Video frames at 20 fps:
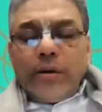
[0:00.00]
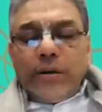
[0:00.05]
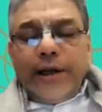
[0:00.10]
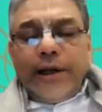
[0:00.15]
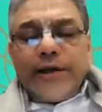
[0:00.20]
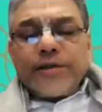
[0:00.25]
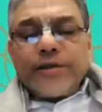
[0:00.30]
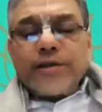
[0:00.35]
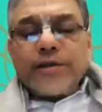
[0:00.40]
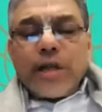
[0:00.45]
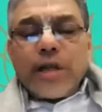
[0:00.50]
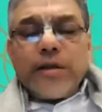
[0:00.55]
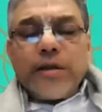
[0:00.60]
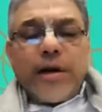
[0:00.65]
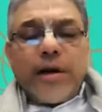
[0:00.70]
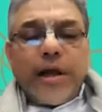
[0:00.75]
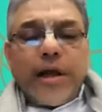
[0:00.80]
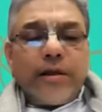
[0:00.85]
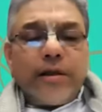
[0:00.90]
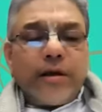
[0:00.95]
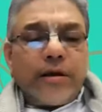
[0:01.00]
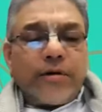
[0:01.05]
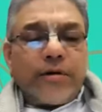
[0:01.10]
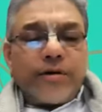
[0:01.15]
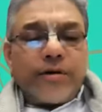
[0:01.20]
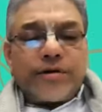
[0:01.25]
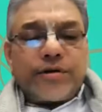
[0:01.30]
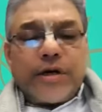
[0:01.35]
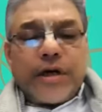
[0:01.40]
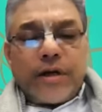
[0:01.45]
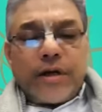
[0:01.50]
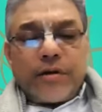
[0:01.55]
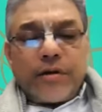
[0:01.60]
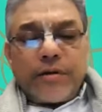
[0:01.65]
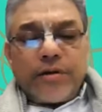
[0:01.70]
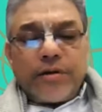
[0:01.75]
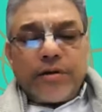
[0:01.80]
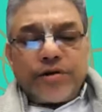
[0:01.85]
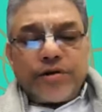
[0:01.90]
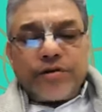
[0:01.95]
He is Nandanandan Krishna,
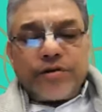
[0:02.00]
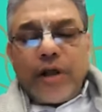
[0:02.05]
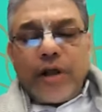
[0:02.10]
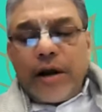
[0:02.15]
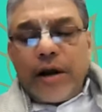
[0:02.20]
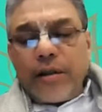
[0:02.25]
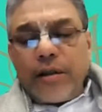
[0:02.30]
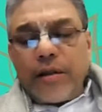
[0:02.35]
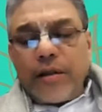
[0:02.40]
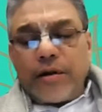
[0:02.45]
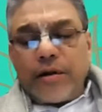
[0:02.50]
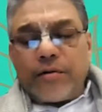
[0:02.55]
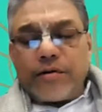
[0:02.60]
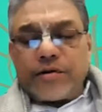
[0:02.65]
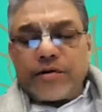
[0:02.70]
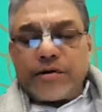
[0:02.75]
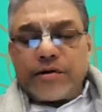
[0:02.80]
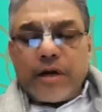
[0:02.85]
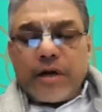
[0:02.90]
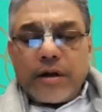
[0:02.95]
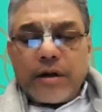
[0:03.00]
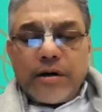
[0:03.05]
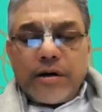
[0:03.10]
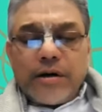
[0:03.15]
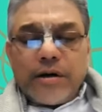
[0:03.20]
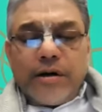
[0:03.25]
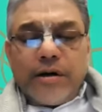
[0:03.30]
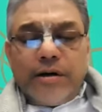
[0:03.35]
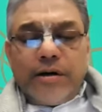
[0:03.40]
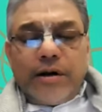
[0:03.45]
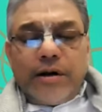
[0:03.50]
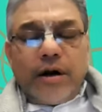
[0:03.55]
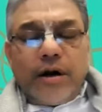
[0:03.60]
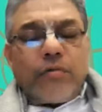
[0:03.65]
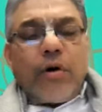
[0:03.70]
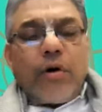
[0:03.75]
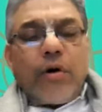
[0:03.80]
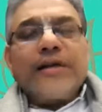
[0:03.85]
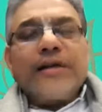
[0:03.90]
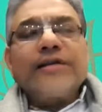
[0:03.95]
Yashodanandan Krishna.
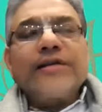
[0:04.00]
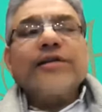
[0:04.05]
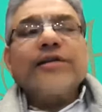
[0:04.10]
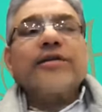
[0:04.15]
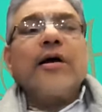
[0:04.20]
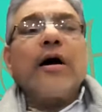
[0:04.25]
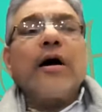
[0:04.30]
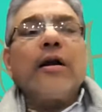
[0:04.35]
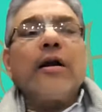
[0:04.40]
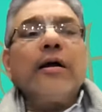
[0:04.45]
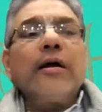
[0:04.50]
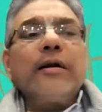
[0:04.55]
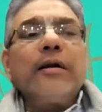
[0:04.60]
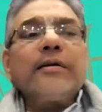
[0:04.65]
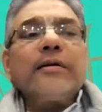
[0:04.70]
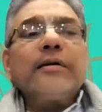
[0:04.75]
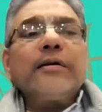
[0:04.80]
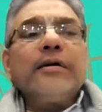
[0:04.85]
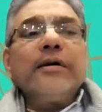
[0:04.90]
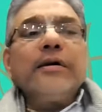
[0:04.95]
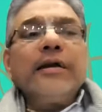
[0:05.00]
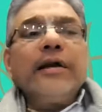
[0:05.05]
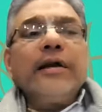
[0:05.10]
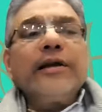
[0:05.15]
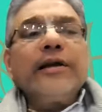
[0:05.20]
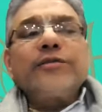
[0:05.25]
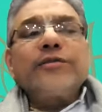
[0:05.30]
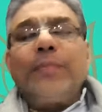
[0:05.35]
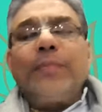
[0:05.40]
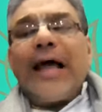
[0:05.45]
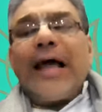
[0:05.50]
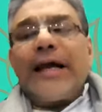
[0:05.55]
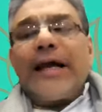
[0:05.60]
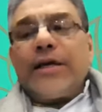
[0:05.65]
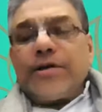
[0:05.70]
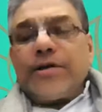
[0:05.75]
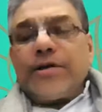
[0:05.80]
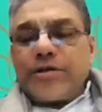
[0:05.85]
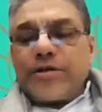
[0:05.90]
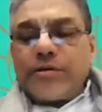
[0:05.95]
And what is his color? He is
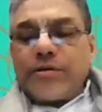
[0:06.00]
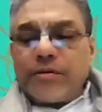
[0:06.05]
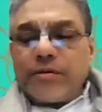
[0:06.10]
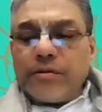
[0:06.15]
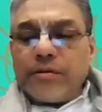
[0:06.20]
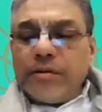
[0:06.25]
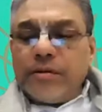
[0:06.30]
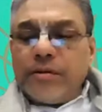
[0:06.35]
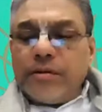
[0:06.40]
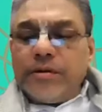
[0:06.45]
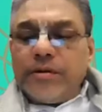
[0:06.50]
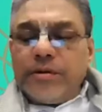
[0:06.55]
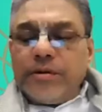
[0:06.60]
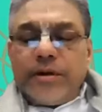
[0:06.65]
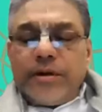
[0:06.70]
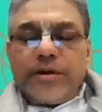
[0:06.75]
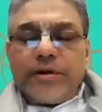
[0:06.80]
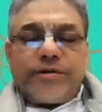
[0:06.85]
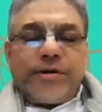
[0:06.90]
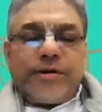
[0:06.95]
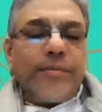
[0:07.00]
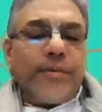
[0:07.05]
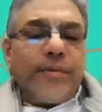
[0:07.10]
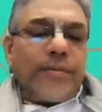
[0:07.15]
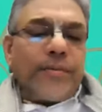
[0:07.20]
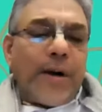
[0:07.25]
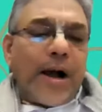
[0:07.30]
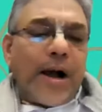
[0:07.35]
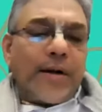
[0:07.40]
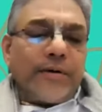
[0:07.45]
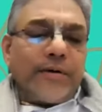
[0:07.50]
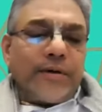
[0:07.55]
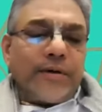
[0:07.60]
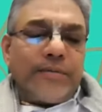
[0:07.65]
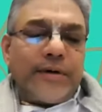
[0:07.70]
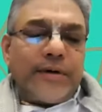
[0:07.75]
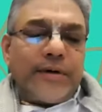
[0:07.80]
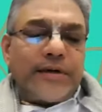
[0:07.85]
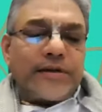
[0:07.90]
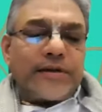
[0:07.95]
blackish. And the Srimad
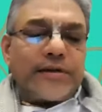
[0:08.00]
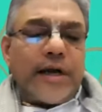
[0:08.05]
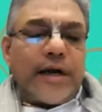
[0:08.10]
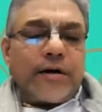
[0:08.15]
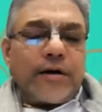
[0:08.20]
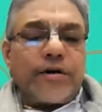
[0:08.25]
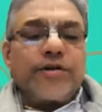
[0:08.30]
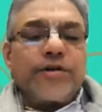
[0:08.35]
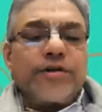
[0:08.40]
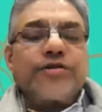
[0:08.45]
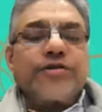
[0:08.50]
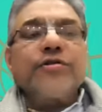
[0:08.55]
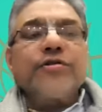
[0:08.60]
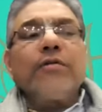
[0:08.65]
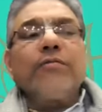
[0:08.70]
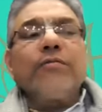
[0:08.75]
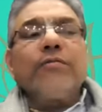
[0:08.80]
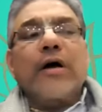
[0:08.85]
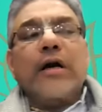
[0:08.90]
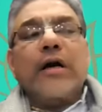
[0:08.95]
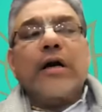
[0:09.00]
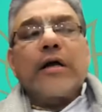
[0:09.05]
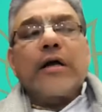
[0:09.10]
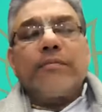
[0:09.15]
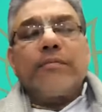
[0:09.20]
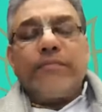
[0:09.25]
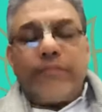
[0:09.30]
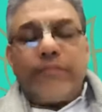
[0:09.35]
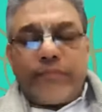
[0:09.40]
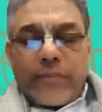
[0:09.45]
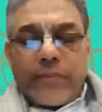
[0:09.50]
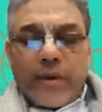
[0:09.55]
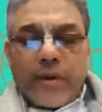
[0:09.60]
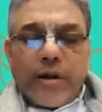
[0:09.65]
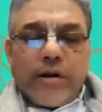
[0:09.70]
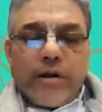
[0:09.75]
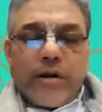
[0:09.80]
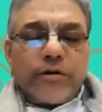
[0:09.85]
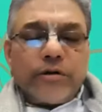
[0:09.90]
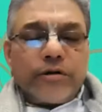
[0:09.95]
Bhagavatam, it is said, Krishna Varnam,
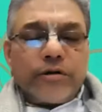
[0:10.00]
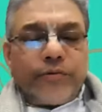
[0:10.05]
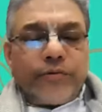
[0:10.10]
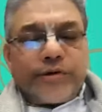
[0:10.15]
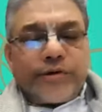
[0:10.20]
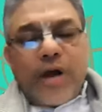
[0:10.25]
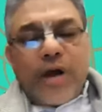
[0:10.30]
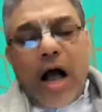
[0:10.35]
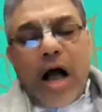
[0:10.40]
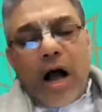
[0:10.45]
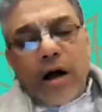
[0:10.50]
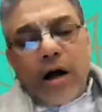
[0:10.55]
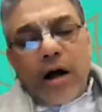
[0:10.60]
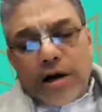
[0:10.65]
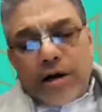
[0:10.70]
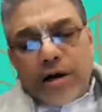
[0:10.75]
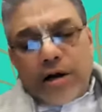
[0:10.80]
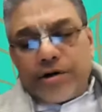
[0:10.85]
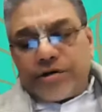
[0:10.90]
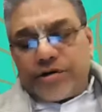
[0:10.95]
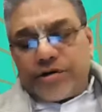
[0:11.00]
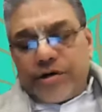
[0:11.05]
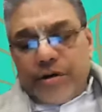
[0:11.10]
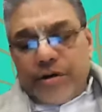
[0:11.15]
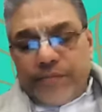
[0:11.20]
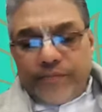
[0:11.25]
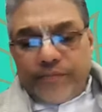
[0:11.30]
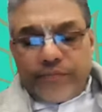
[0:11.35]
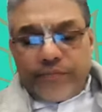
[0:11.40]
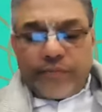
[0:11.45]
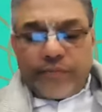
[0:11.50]
Tvisha Akrishnam.